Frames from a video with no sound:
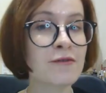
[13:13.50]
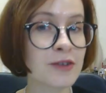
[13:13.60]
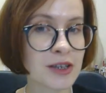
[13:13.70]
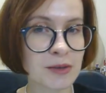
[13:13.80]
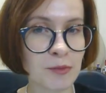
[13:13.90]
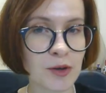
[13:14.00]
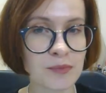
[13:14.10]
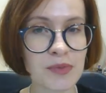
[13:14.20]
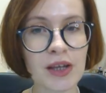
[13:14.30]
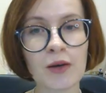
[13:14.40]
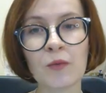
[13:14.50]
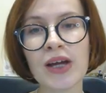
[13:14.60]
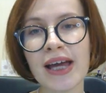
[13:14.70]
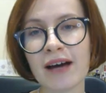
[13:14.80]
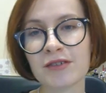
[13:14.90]
Furthermore,
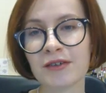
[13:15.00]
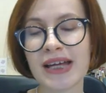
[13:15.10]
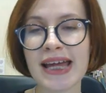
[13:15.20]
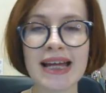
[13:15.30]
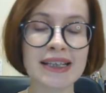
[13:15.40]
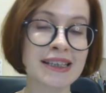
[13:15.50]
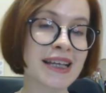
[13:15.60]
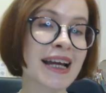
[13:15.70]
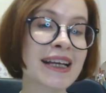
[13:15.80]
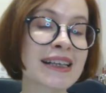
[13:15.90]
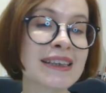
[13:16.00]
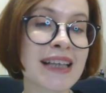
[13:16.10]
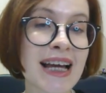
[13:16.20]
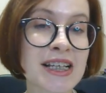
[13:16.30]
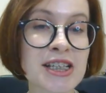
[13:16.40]
we have created a
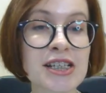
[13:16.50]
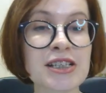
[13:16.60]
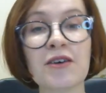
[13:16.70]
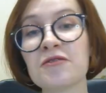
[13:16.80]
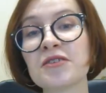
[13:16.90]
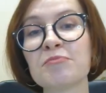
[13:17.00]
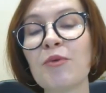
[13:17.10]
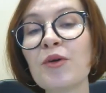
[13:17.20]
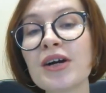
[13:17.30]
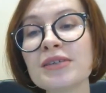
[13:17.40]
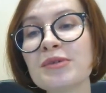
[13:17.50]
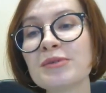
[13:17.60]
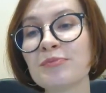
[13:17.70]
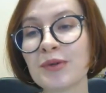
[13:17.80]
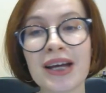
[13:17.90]
collection of
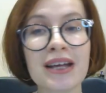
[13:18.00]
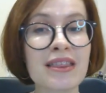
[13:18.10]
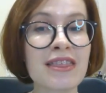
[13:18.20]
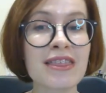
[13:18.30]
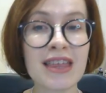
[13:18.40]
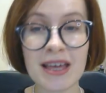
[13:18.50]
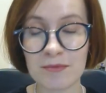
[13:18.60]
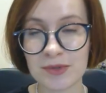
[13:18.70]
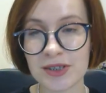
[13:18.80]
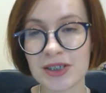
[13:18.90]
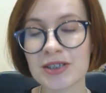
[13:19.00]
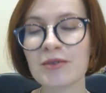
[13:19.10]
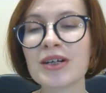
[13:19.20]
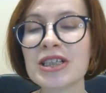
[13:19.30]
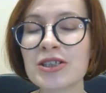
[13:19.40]
appointment booking themes,
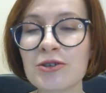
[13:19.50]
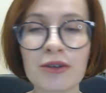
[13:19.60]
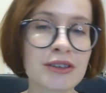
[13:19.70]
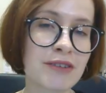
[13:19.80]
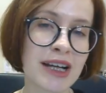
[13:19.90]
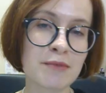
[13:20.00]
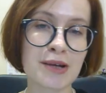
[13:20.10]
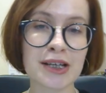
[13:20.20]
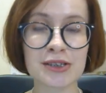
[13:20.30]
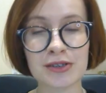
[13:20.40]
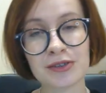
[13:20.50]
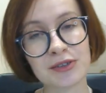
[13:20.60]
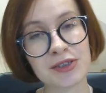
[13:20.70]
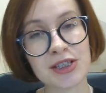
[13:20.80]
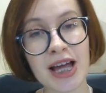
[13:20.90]
so I strongly recommend you
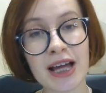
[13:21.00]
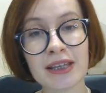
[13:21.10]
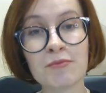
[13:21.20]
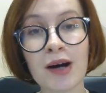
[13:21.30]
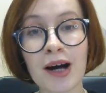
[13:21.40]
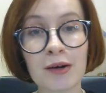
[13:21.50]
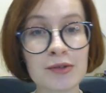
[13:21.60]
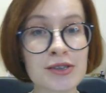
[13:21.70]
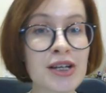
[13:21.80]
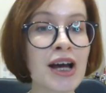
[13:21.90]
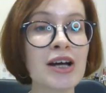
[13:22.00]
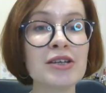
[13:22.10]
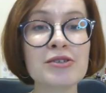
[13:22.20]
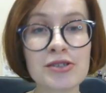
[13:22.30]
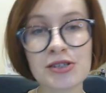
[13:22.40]
to check them out
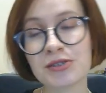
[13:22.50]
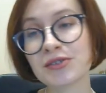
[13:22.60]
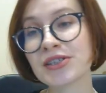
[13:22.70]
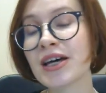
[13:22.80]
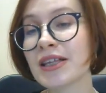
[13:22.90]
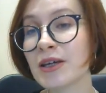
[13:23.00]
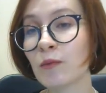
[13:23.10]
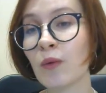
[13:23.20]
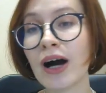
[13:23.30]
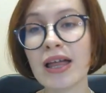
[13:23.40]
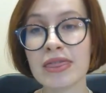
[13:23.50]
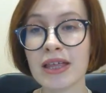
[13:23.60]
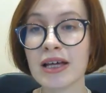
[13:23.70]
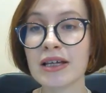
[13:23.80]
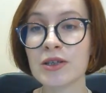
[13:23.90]
to choose the one
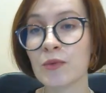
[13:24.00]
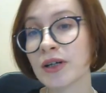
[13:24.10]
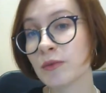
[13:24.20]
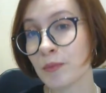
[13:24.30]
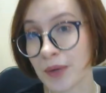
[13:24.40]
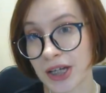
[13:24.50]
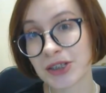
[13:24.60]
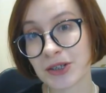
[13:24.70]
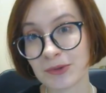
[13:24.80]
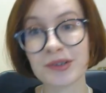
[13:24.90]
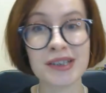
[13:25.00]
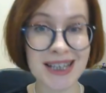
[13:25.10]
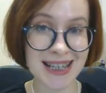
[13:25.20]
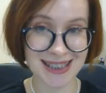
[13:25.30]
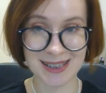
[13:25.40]
that will meet your
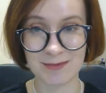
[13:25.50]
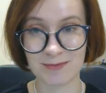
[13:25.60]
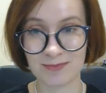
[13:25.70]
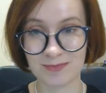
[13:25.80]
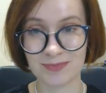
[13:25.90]
needs.